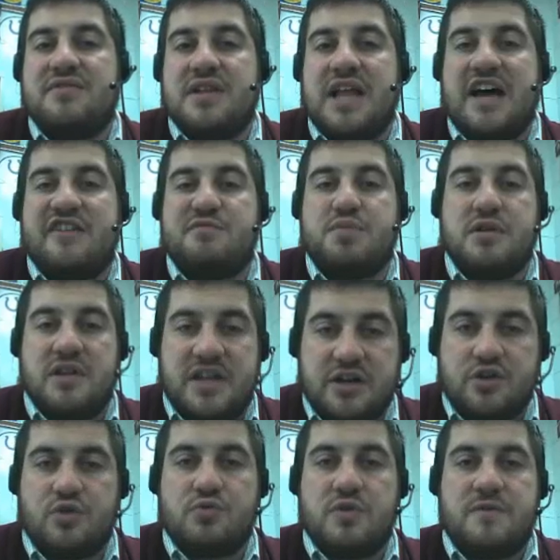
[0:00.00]
We have a lot of
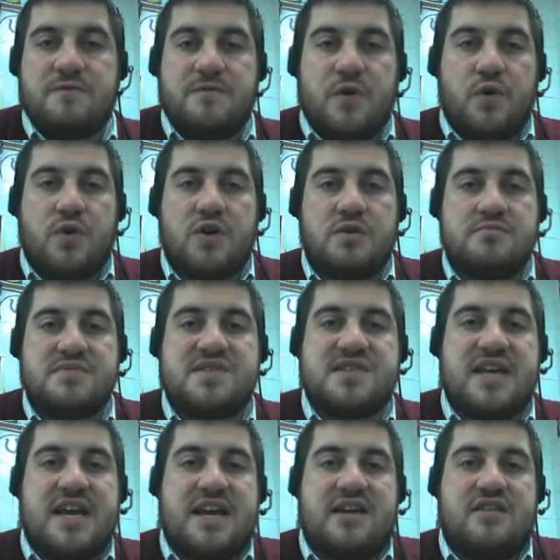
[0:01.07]
political
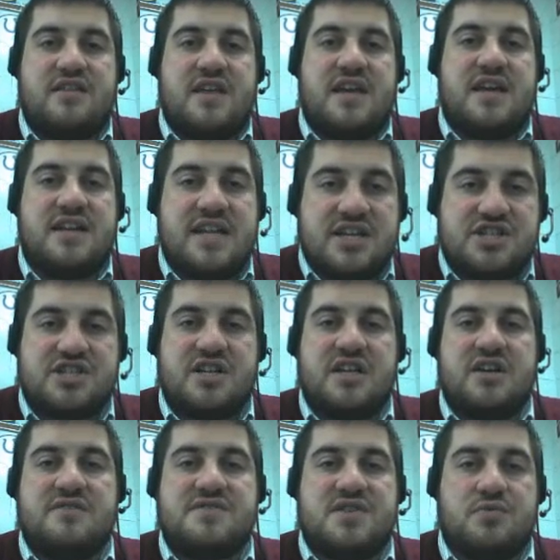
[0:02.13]
reforms like the
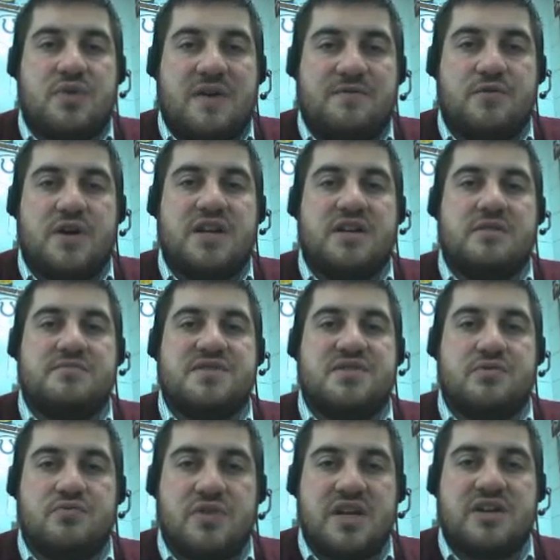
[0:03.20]
initiatives, the
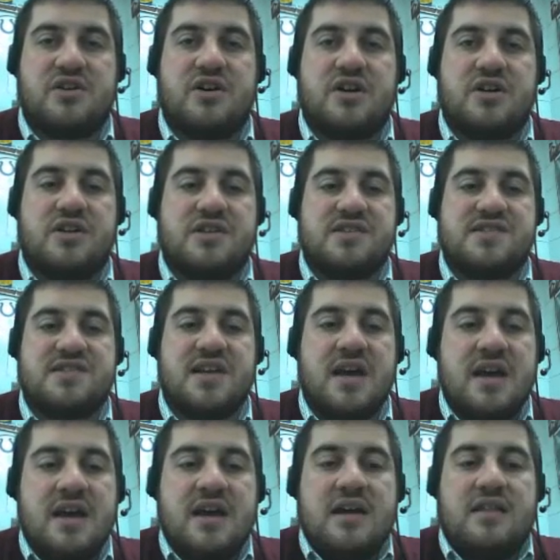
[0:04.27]
referendums, the
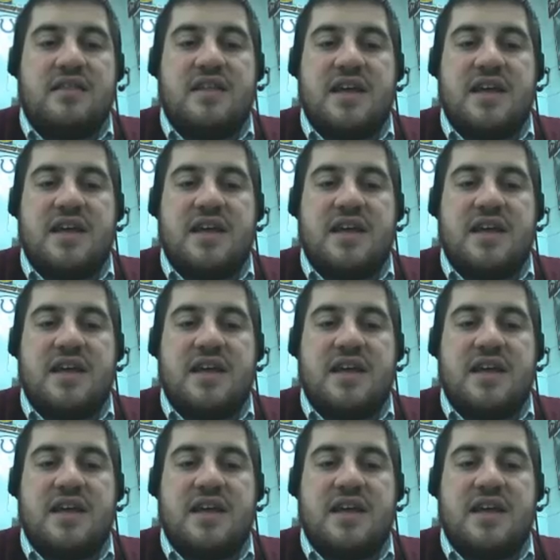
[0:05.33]
recalls,